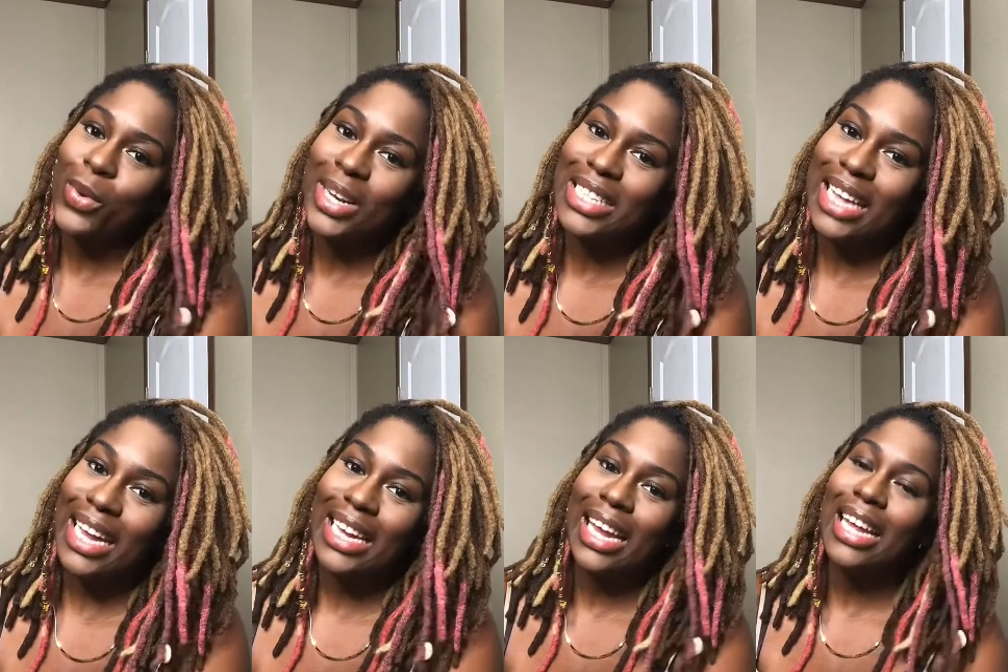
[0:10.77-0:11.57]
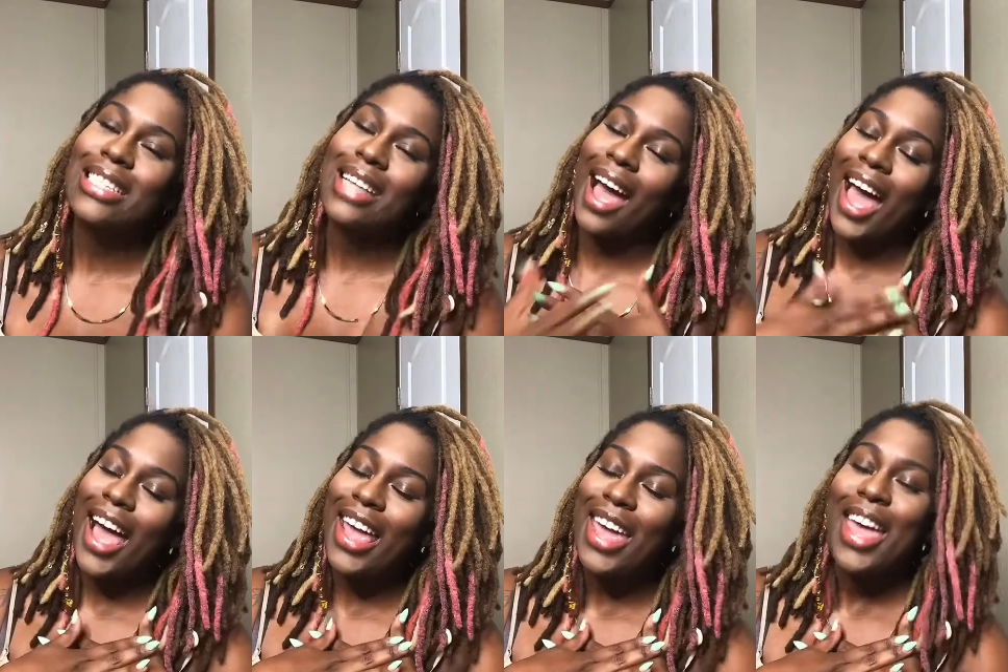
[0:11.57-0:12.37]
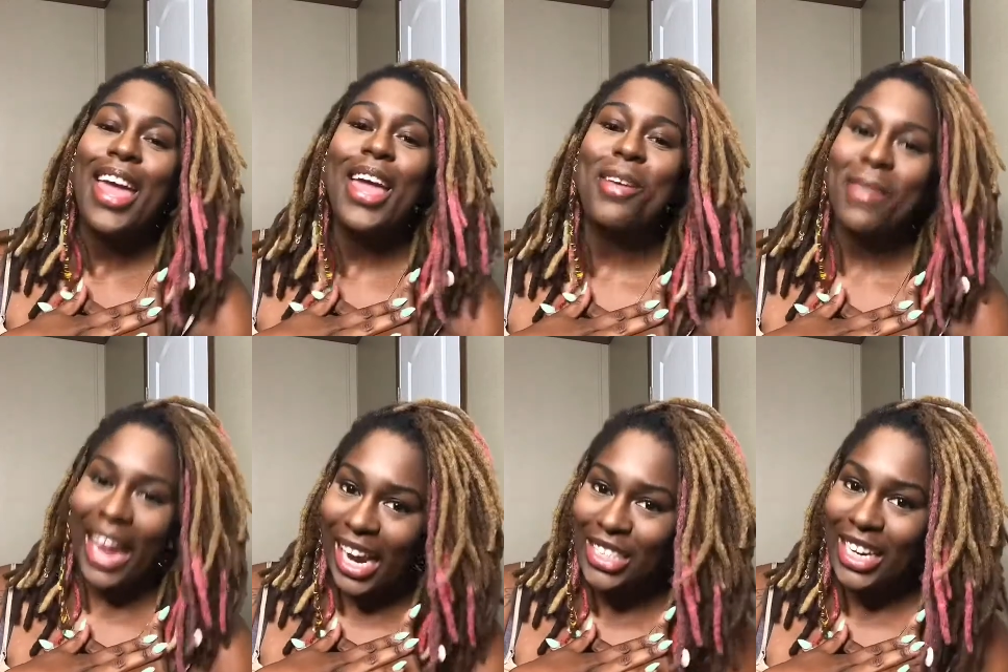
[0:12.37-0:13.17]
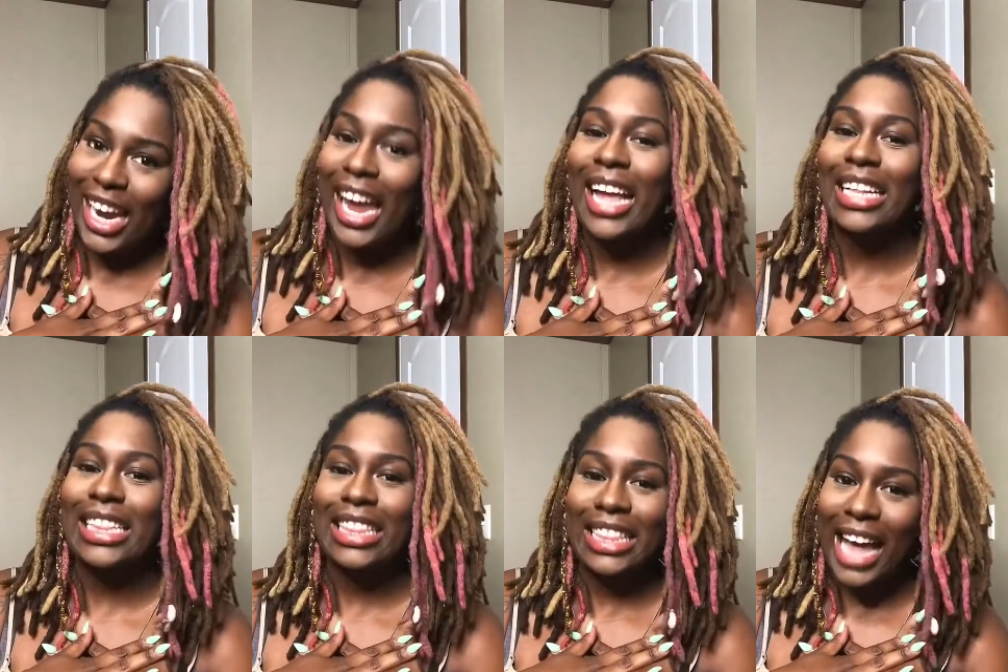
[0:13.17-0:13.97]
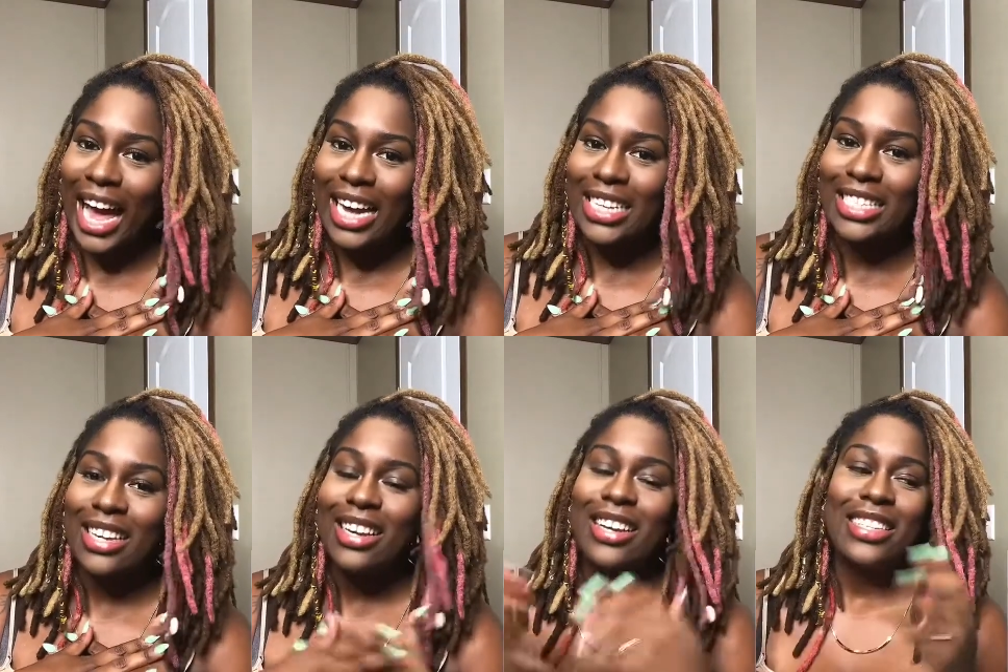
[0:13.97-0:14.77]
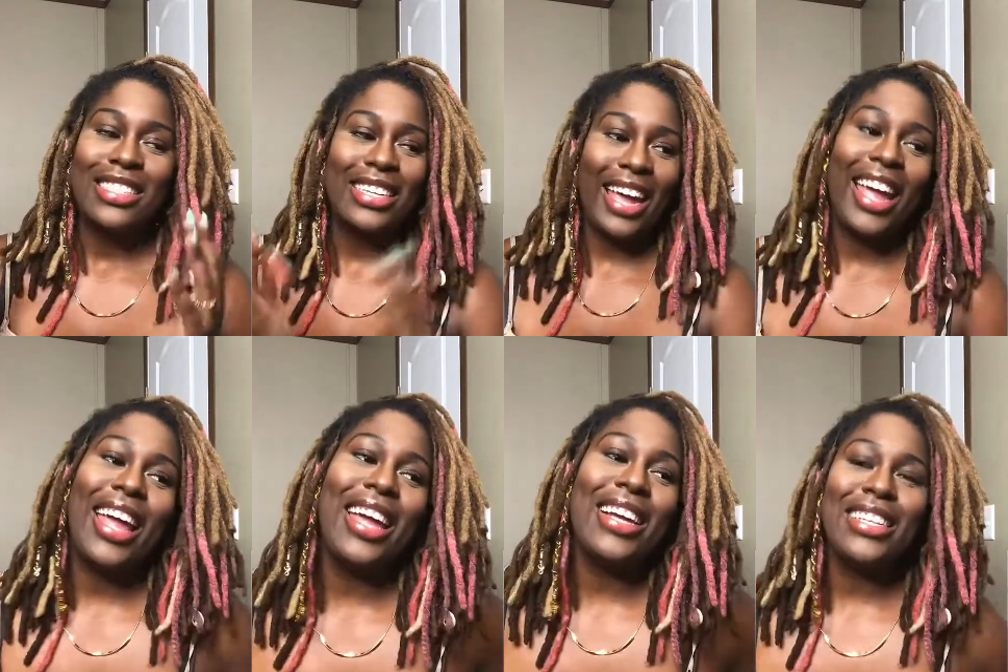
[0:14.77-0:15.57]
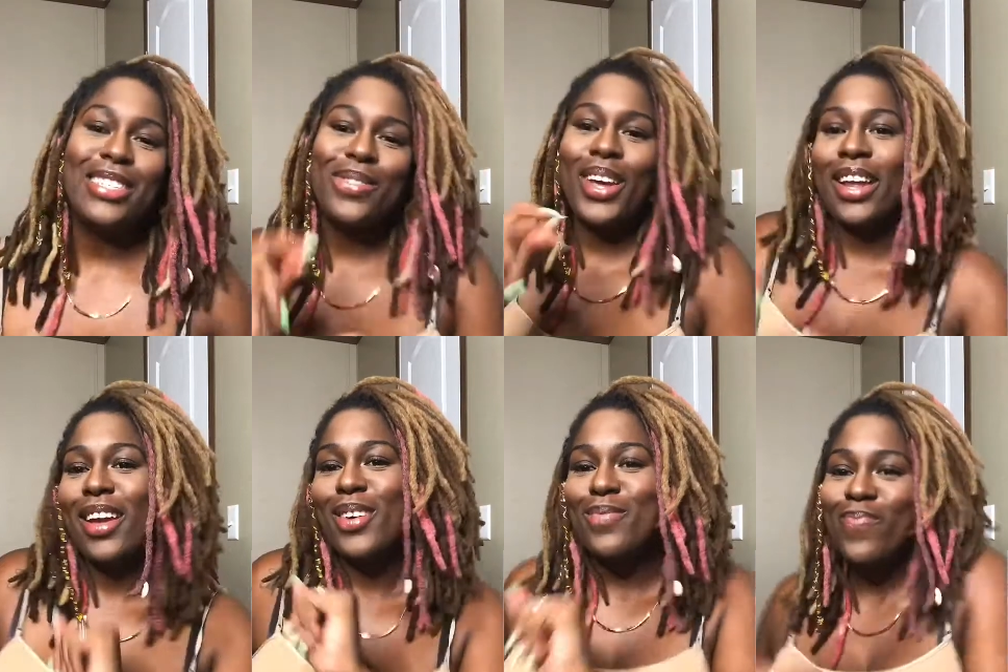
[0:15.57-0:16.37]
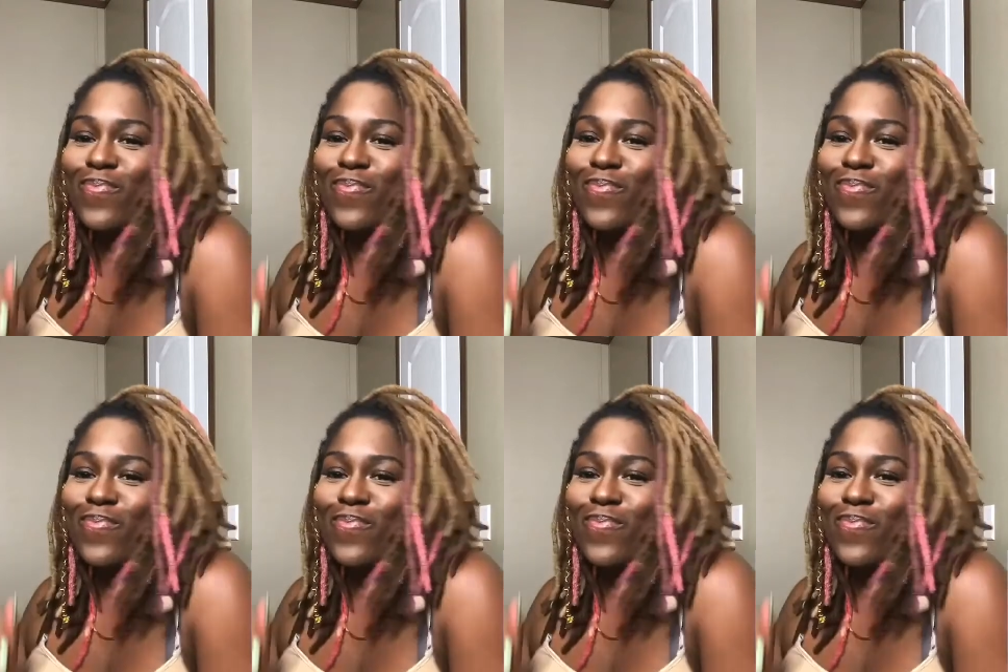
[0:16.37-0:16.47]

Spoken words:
queens and kings. I am AJae Locs. Today's video